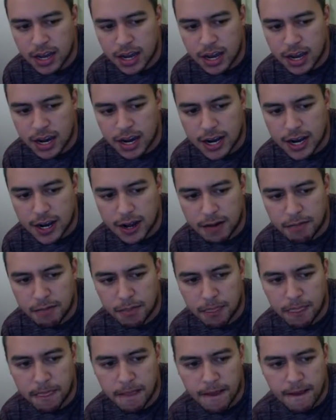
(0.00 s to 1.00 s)

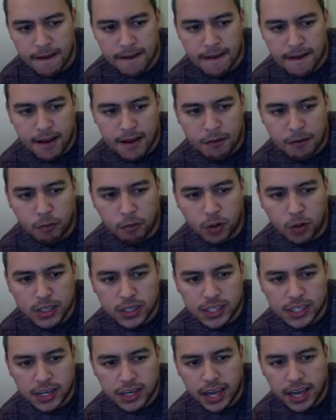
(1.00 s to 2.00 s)

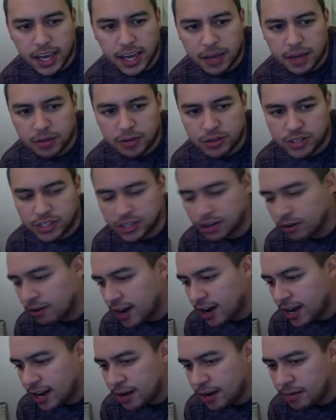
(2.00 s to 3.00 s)
Wasn't able to
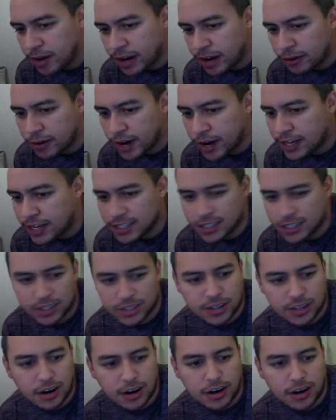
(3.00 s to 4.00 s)
grab a rising
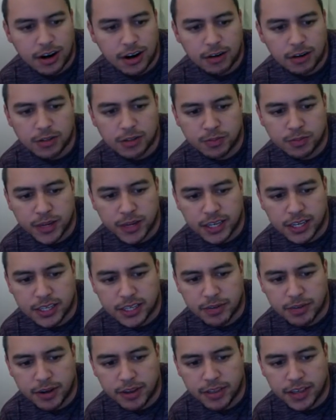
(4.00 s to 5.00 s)
star. I was pissed
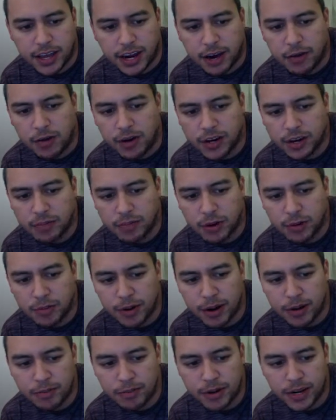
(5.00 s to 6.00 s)
about that. I wanted Mo
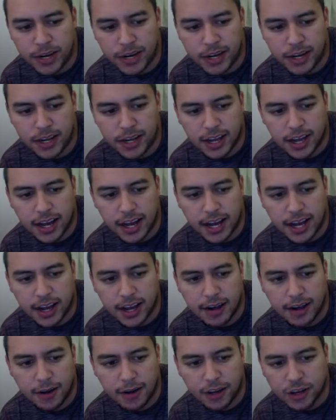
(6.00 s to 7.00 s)
Bamba.
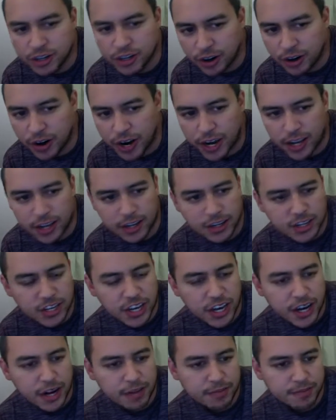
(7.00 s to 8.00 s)
Couldn't
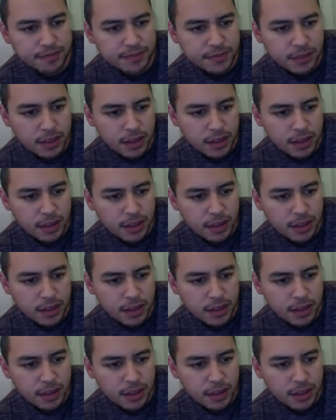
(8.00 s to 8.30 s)
get him.